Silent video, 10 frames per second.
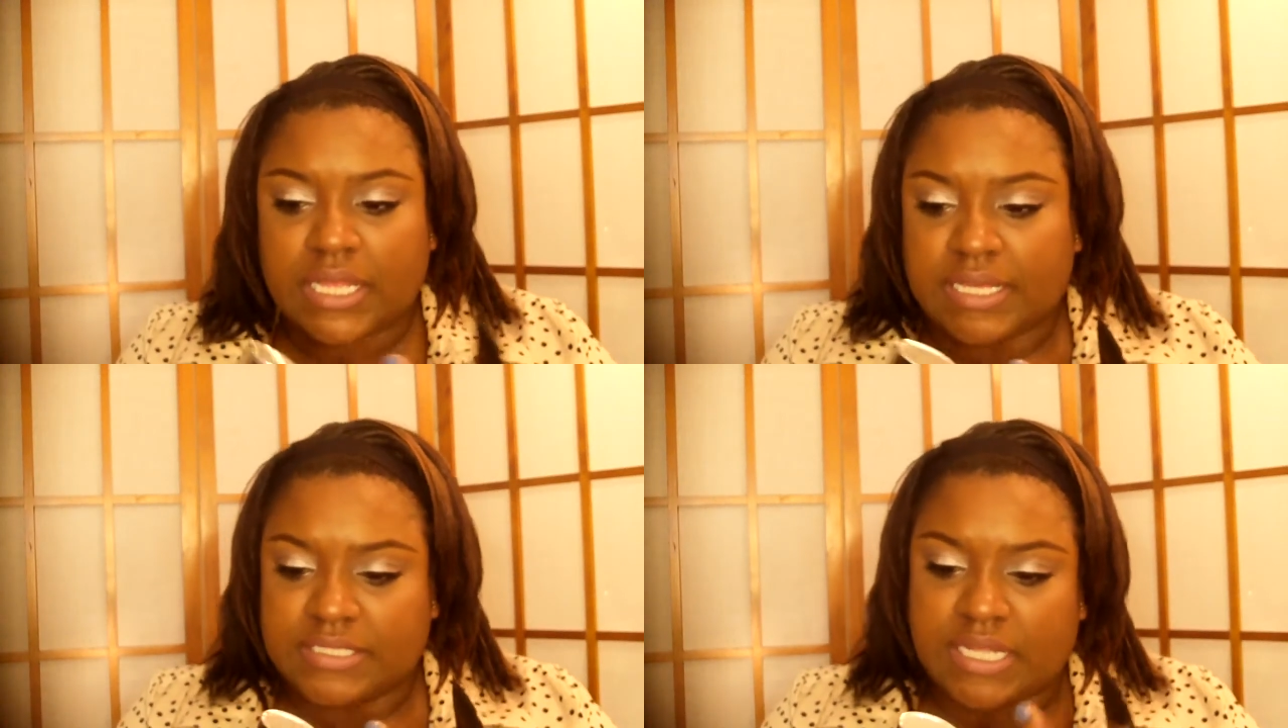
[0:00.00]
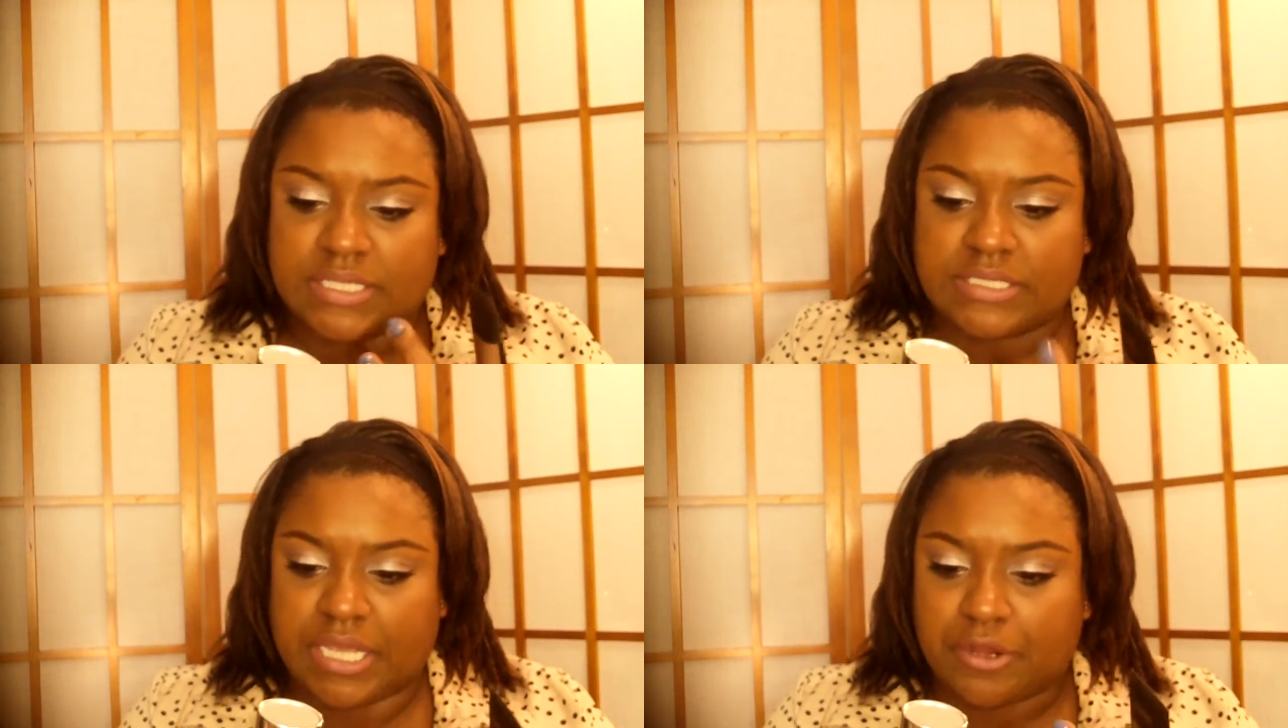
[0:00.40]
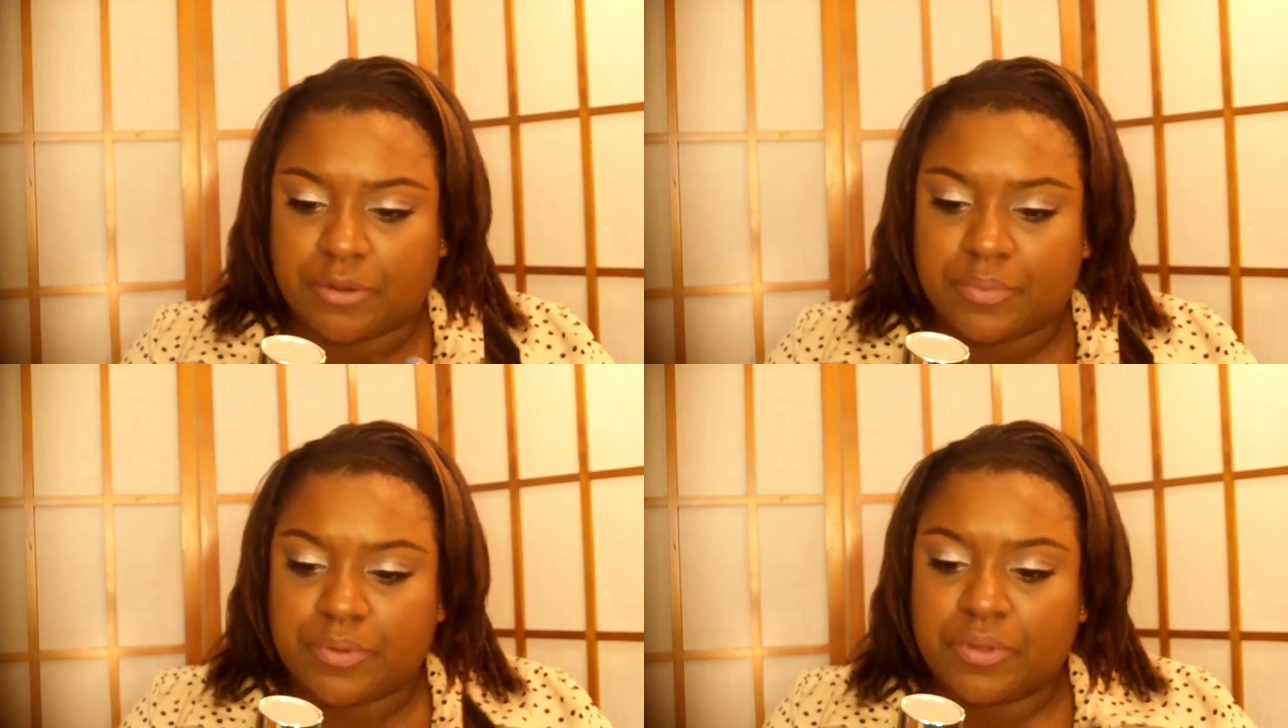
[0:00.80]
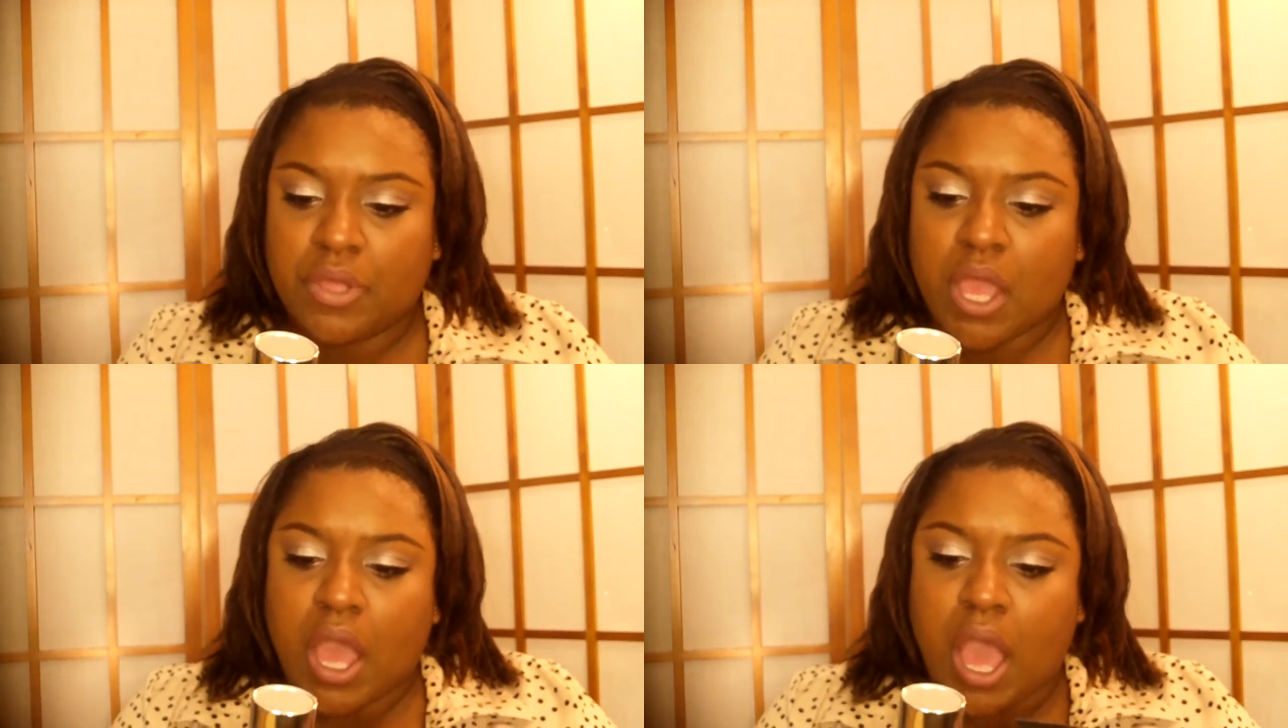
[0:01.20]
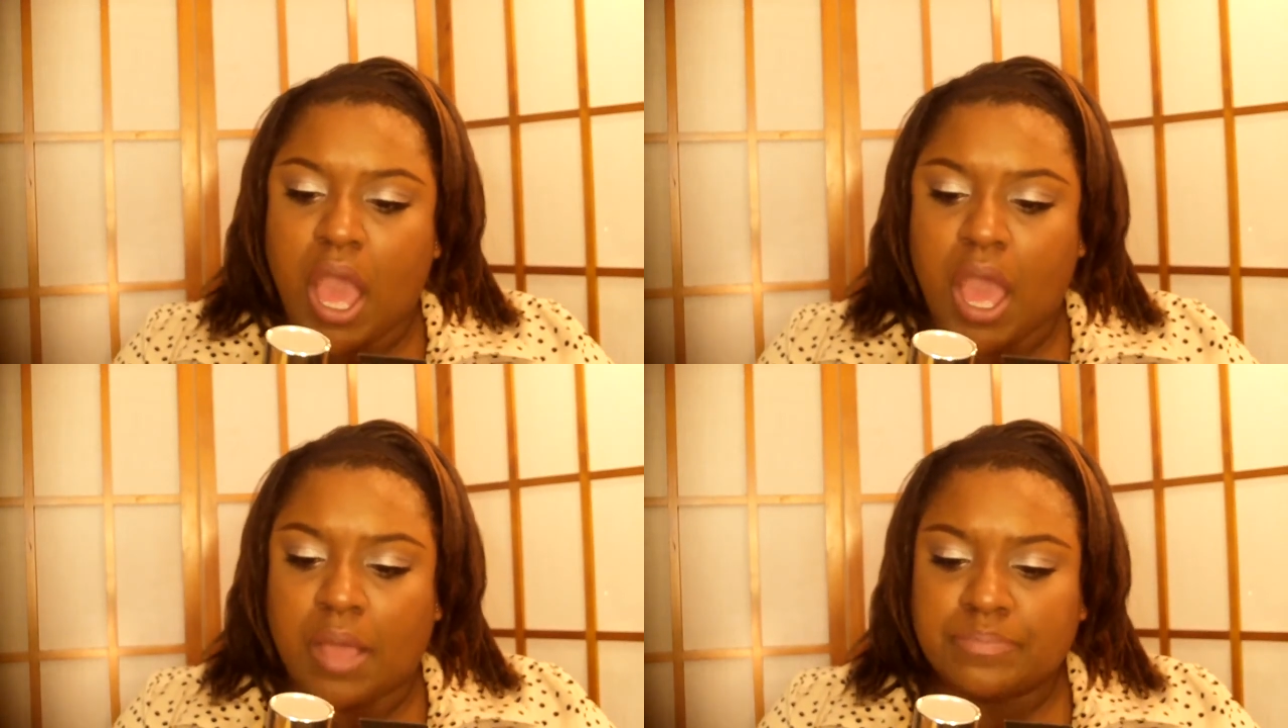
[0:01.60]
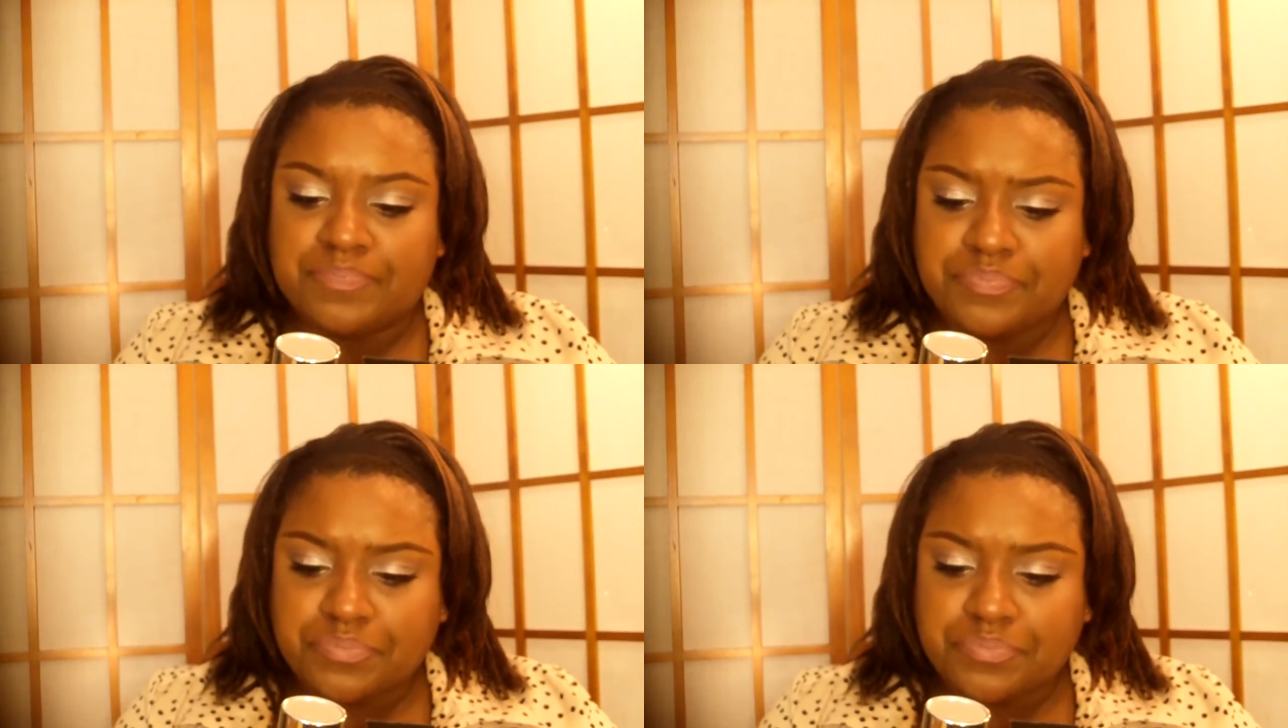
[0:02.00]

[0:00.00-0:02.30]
Like, it's not terrible. And